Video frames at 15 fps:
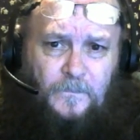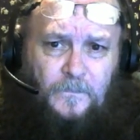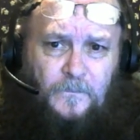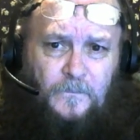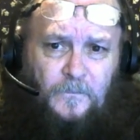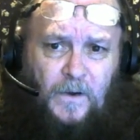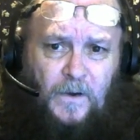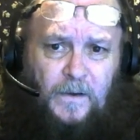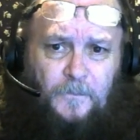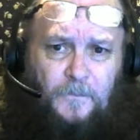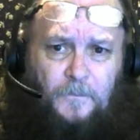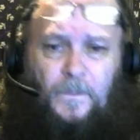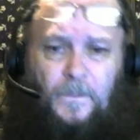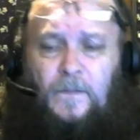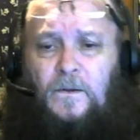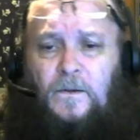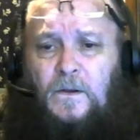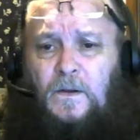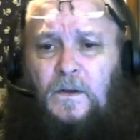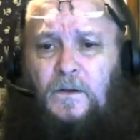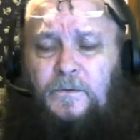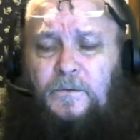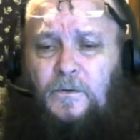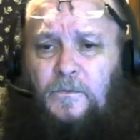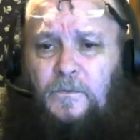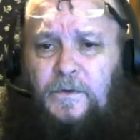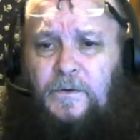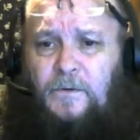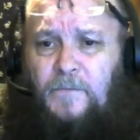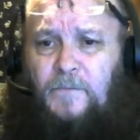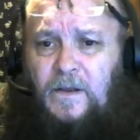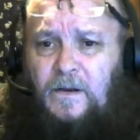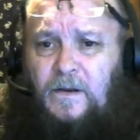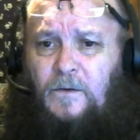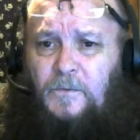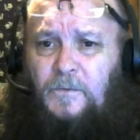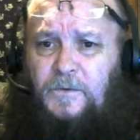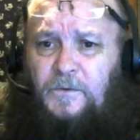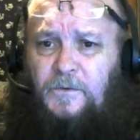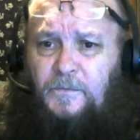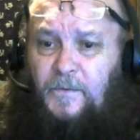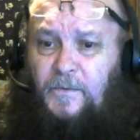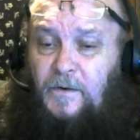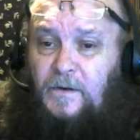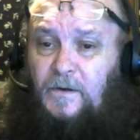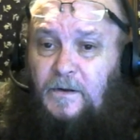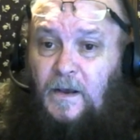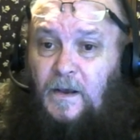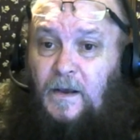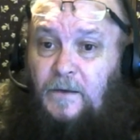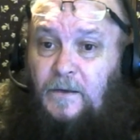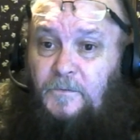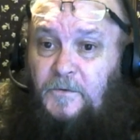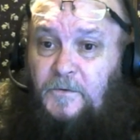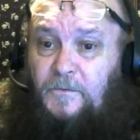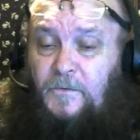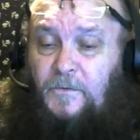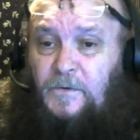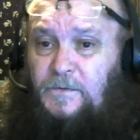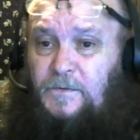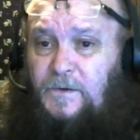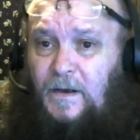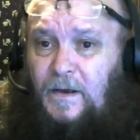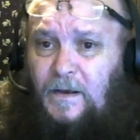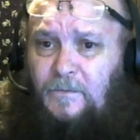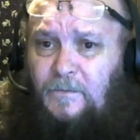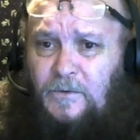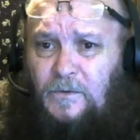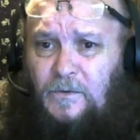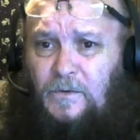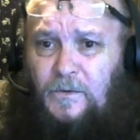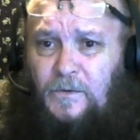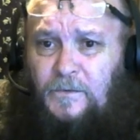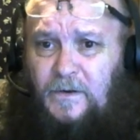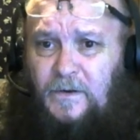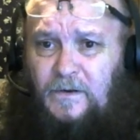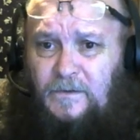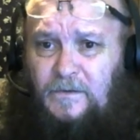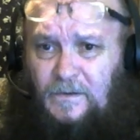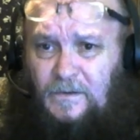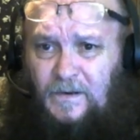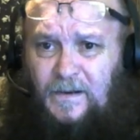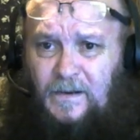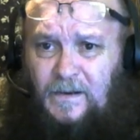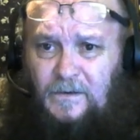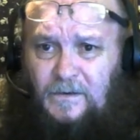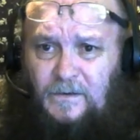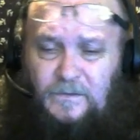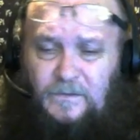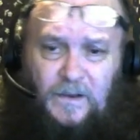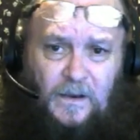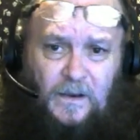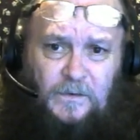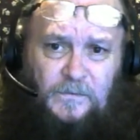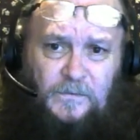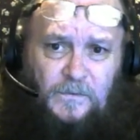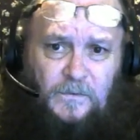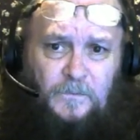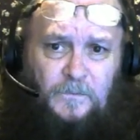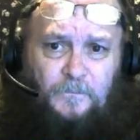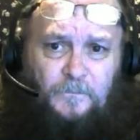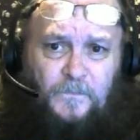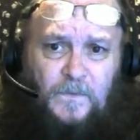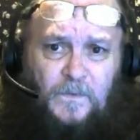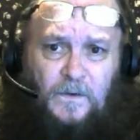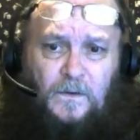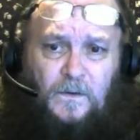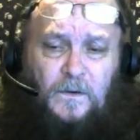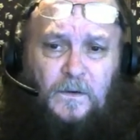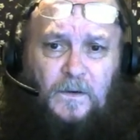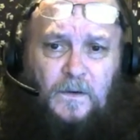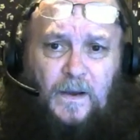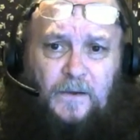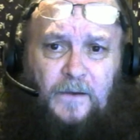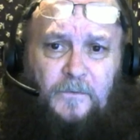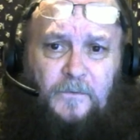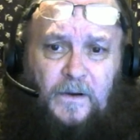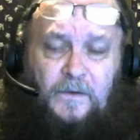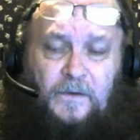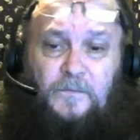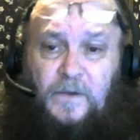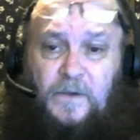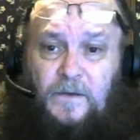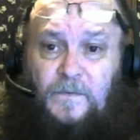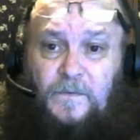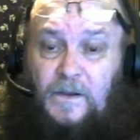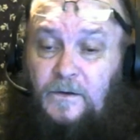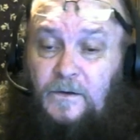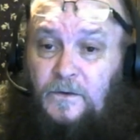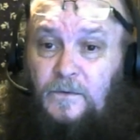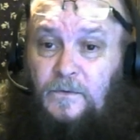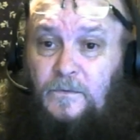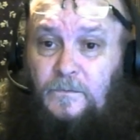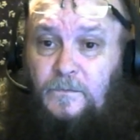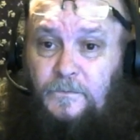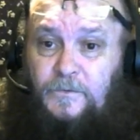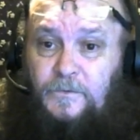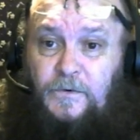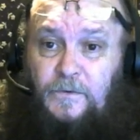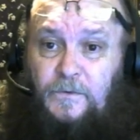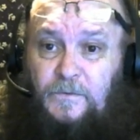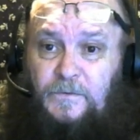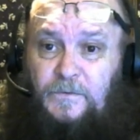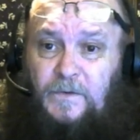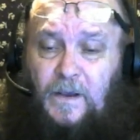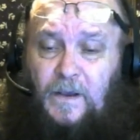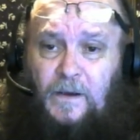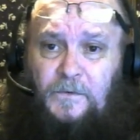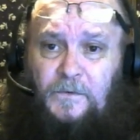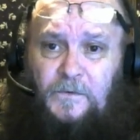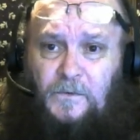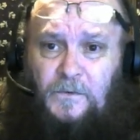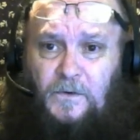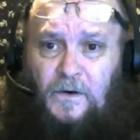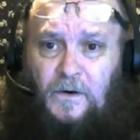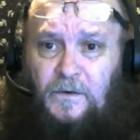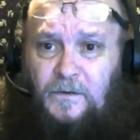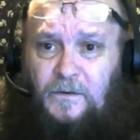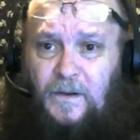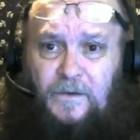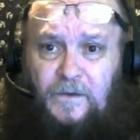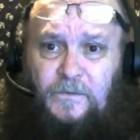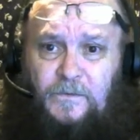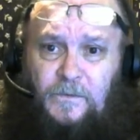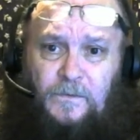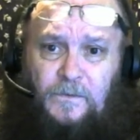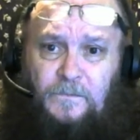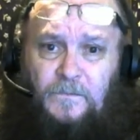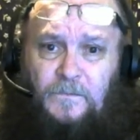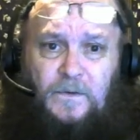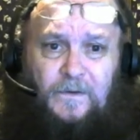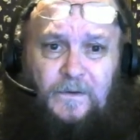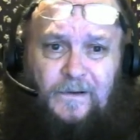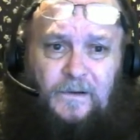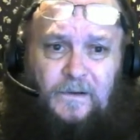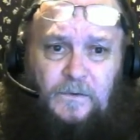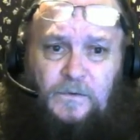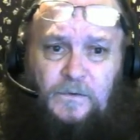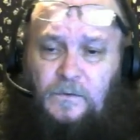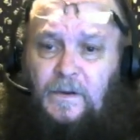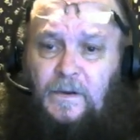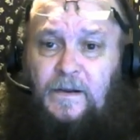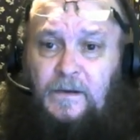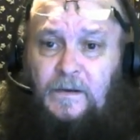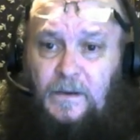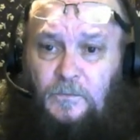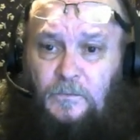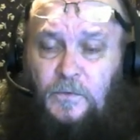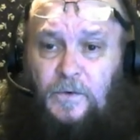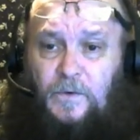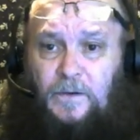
right? So when you're meeting with your spirit guide for the first time and you're learning to land in the astral, I recommend that you choose the astral garden as your initial landing point